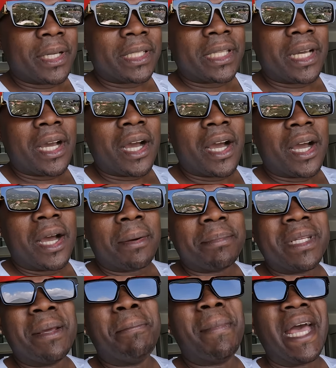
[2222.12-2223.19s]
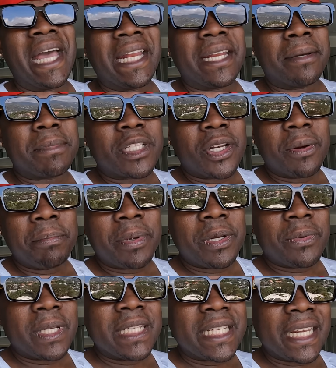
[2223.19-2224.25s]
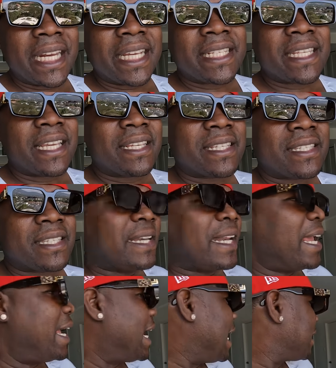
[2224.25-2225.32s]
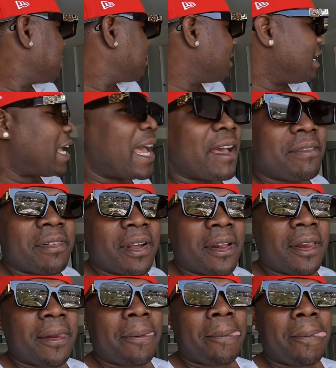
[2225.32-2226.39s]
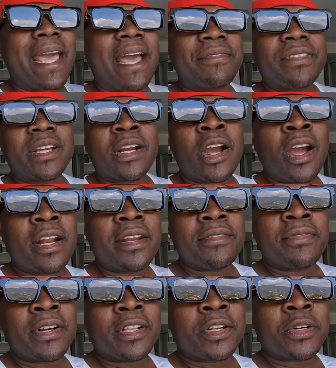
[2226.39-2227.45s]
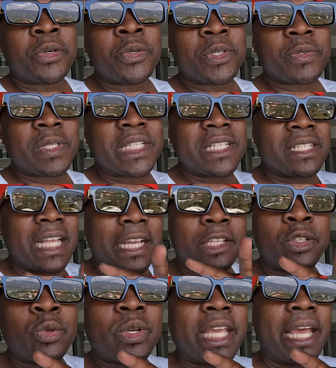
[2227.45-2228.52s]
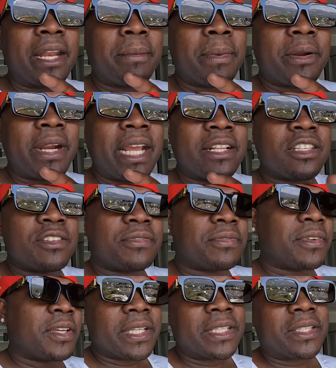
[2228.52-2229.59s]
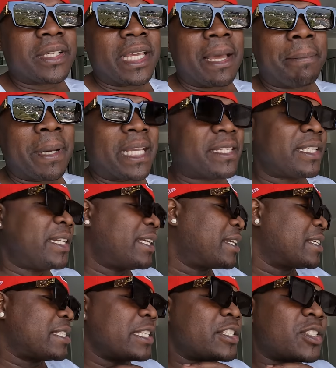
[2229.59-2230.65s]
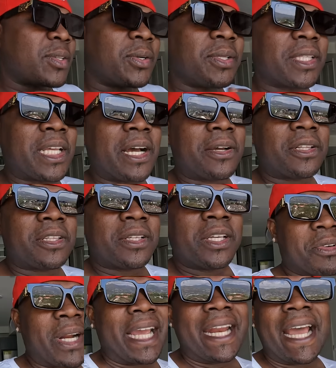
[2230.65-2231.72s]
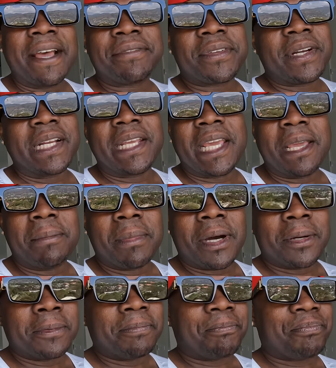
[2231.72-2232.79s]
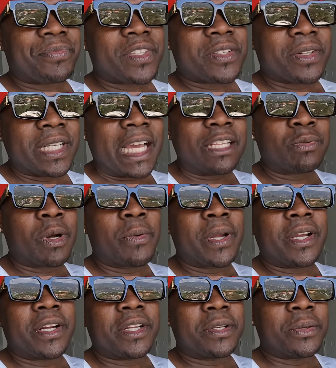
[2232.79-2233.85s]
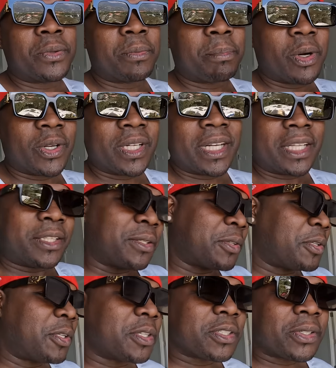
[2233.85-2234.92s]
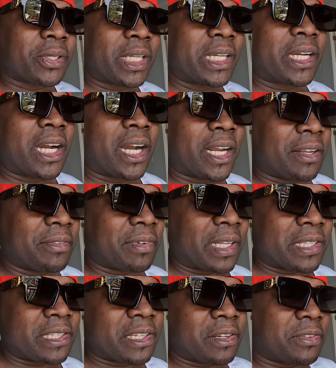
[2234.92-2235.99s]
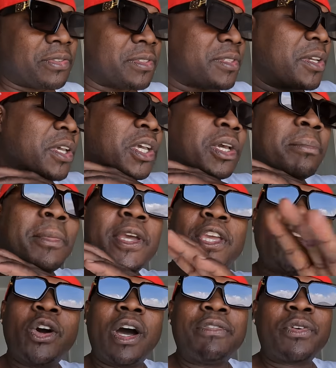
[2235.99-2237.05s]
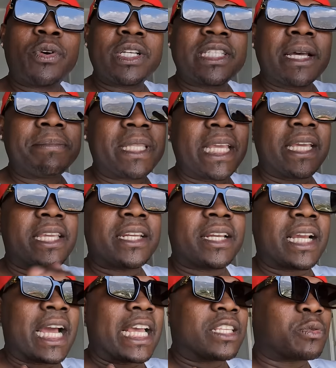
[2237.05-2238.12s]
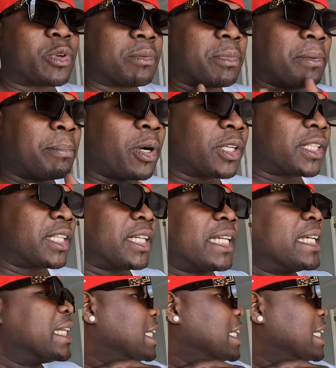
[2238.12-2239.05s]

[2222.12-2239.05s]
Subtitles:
but the band I'm jumping with, Gen XX, they actually have a after carnival cruise, which is like two catamarans filled to capacity because it sold out right after it came out. So that's what we're gonna do Monday to close out the carnival season. But you know, of course, I'm taking you guys with me. But